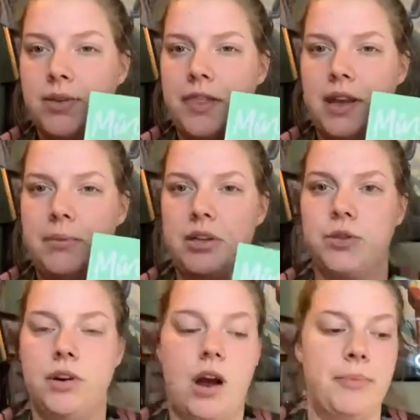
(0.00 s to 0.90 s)
so I think I'm going to
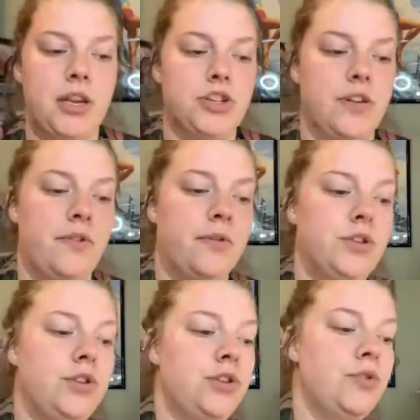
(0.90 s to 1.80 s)
do a combination of the
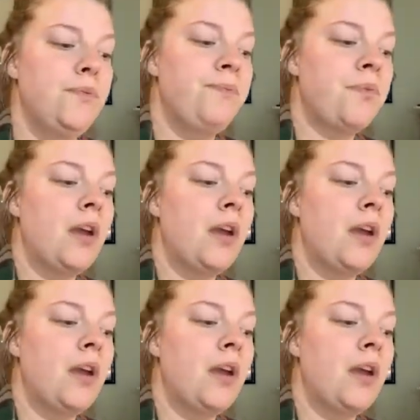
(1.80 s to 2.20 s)
two.